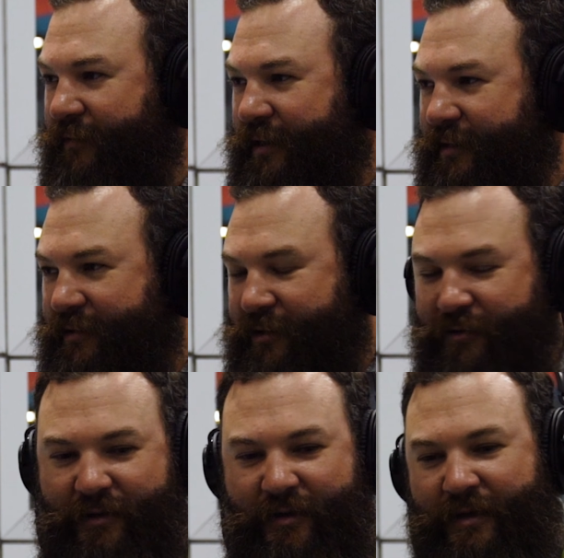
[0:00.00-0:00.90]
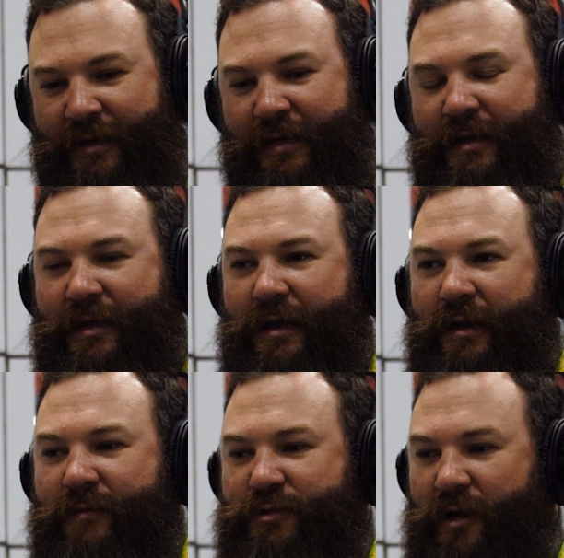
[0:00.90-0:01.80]
Yeah. Like, literally.
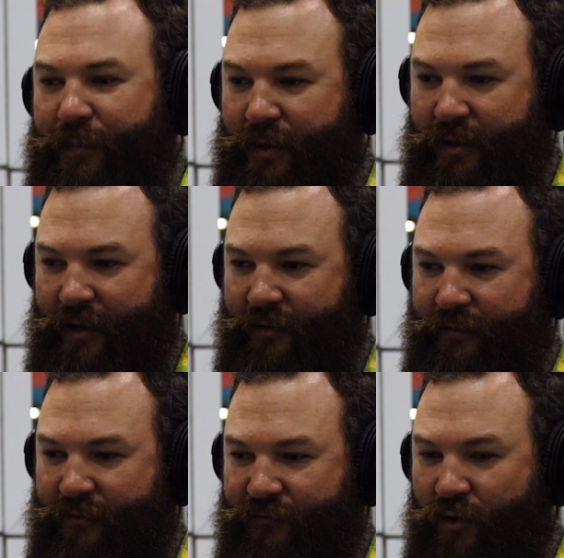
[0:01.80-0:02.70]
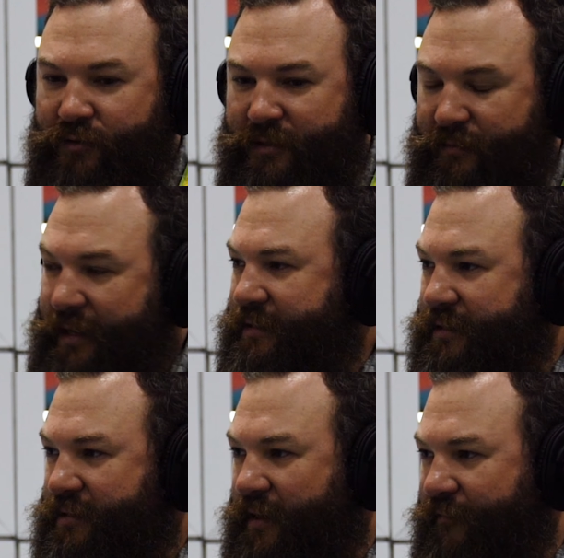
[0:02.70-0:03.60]
Um, so I'll put like frozen meats
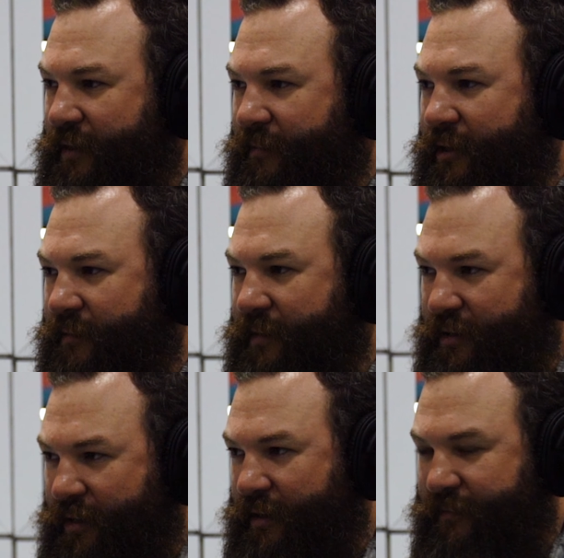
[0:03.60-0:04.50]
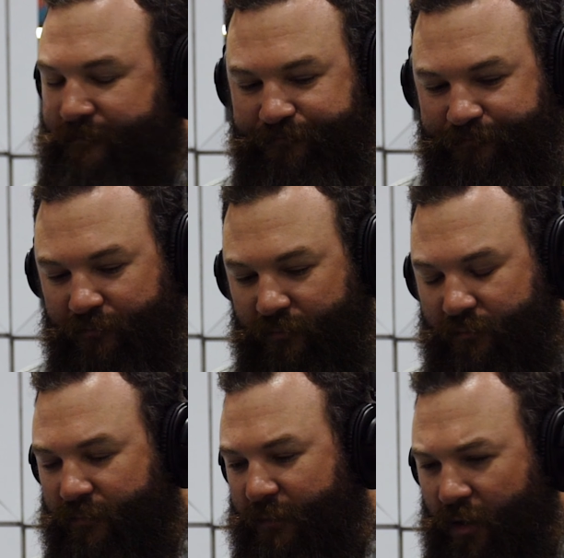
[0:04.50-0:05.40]
and stuff that I'm going to be cooking
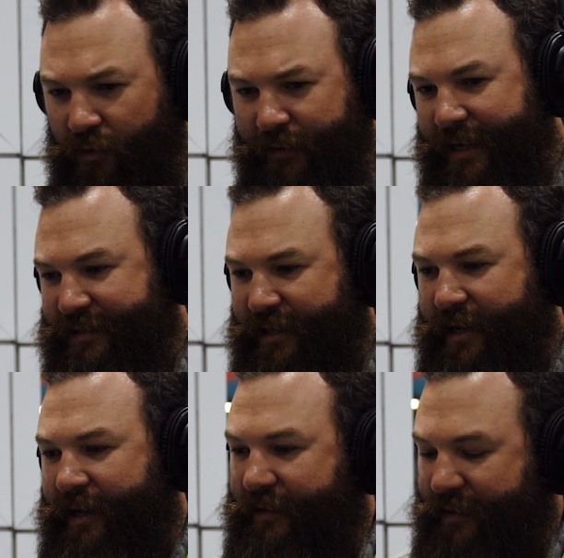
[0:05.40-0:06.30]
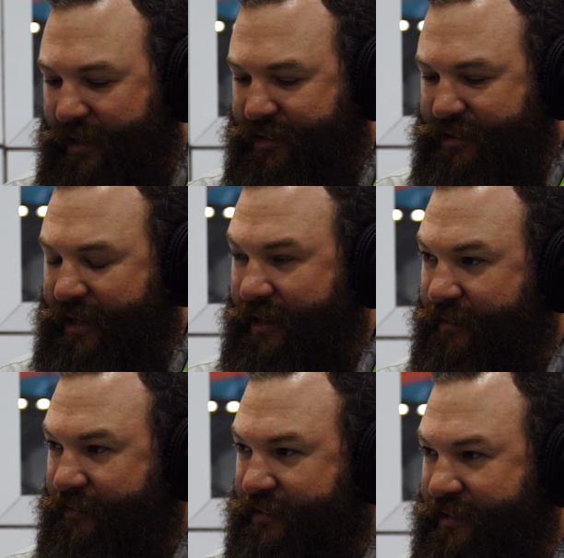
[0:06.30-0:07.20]
mm-hmm. on that side, and then I just kind
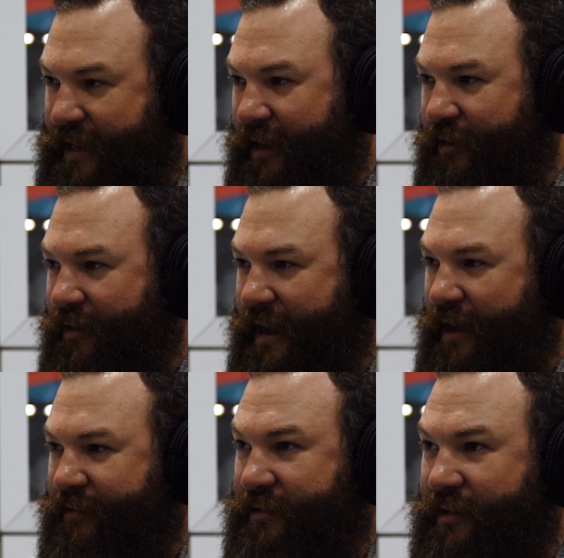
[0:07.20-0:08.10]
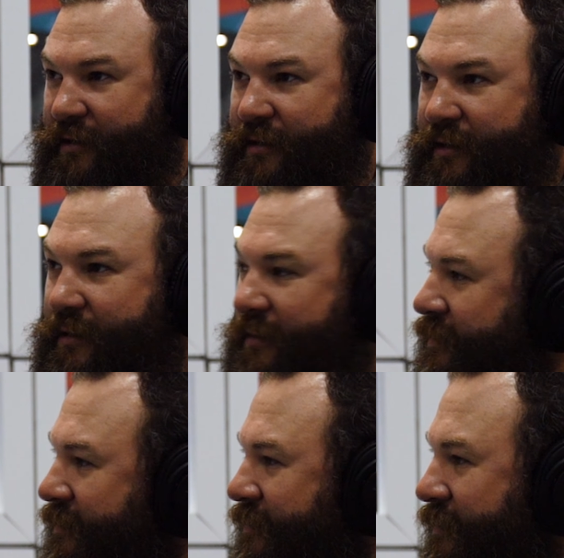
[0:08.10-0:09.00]
of stagger it out to.
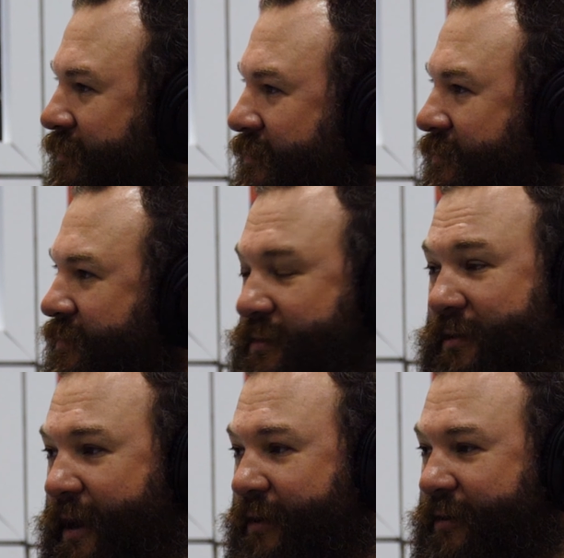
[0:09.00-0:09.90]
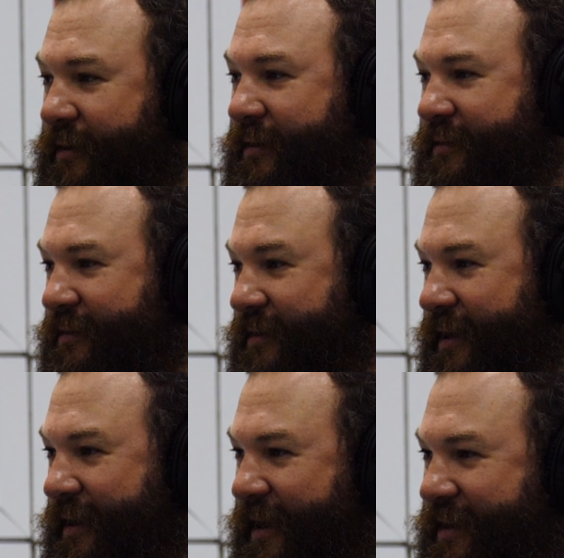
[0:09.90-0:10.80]
It's loud here, the
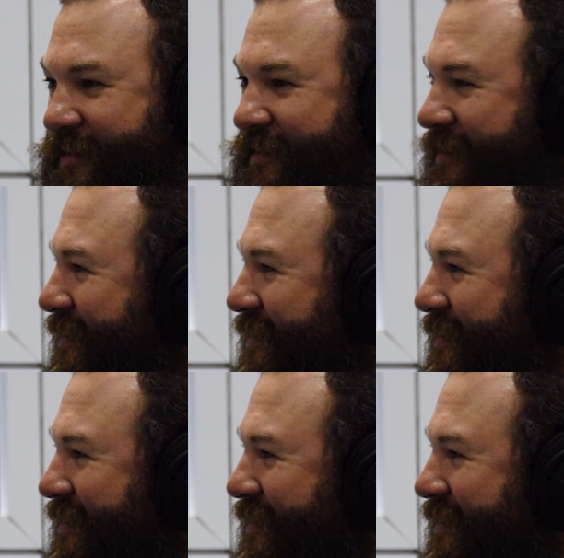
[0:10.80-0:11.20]
ICAST. Yeah.